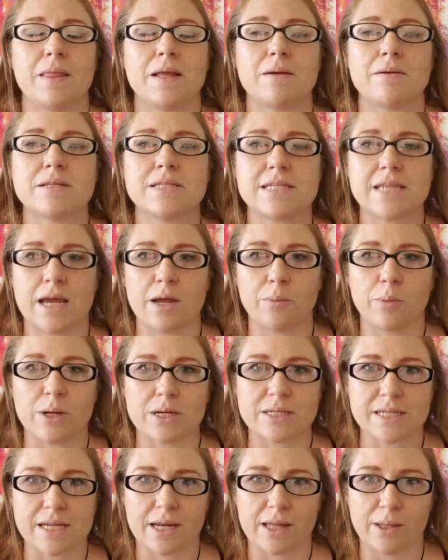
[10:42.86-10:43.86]
staying
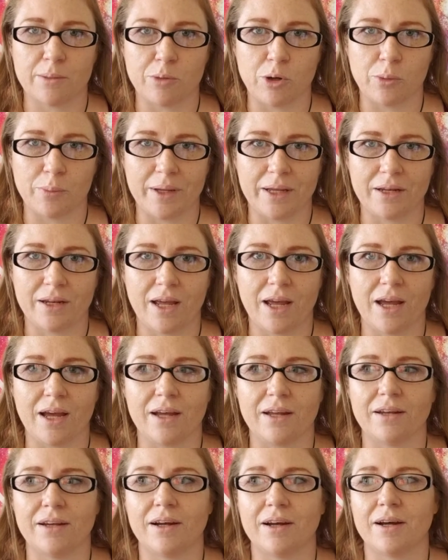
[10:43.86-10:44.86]
present in the moment,
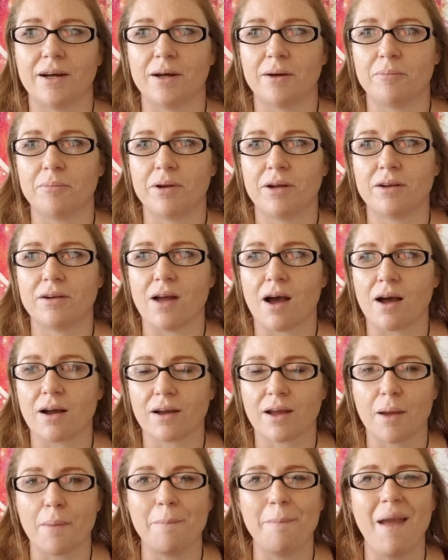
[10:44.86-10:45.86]
and not
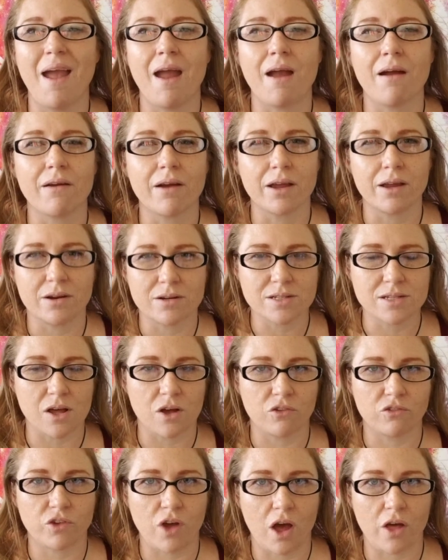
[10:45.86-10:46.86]
comparing
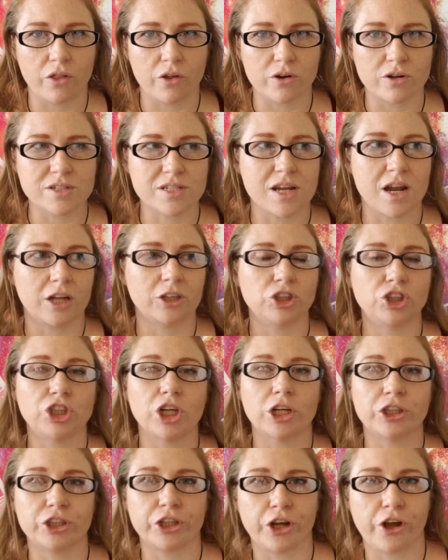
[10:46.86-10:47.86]
yourself to others, not
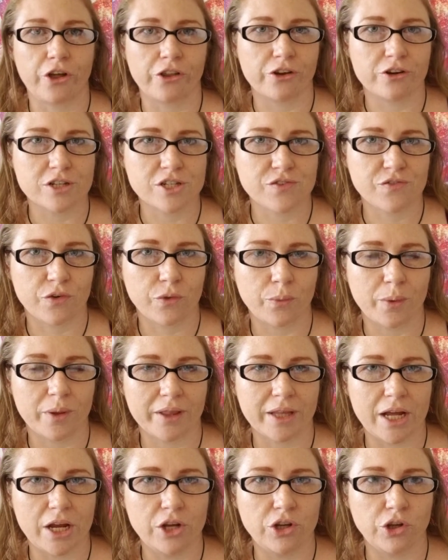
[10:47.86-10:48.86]
judging others for what
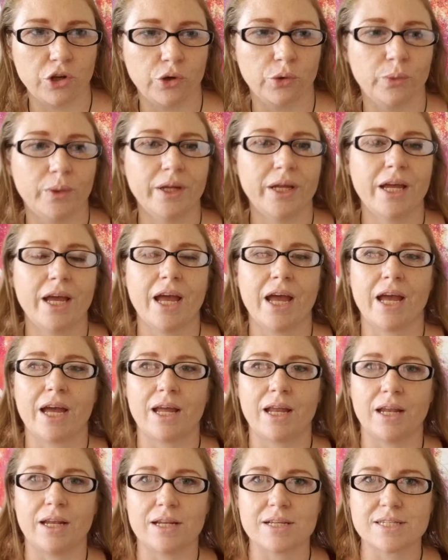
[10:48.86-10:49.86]
they do,
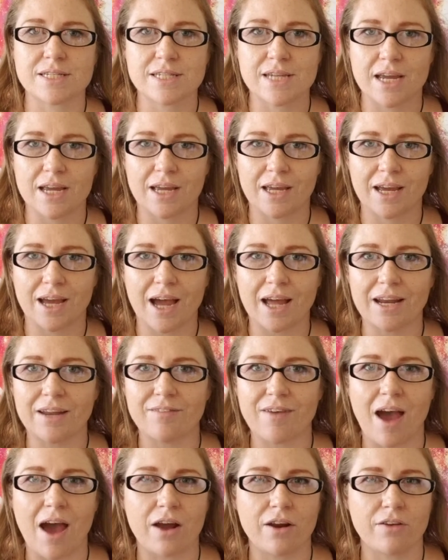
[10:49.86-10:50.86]
and staying kind of
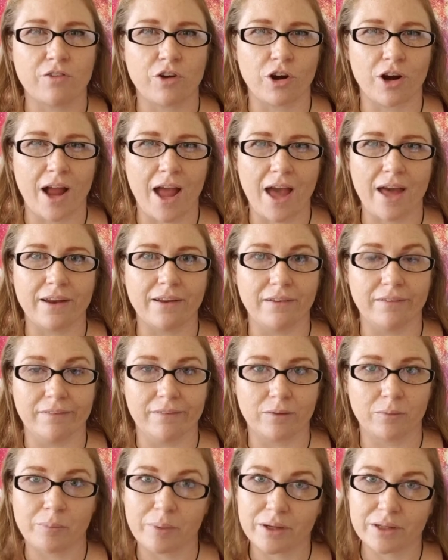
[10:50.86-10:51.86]
out of your head a
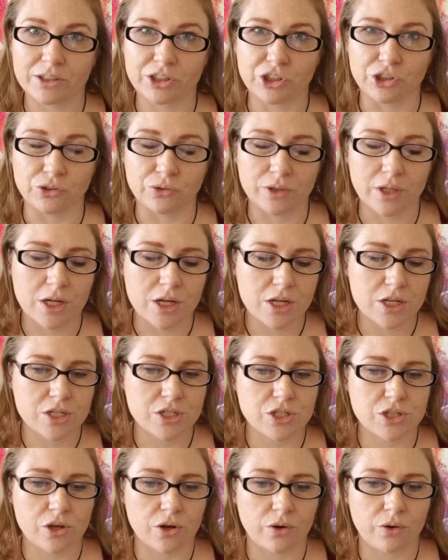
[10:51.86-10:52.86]
little bit too.
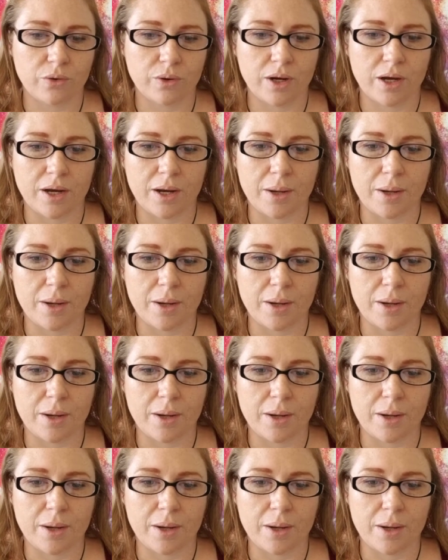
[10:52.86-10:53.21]
So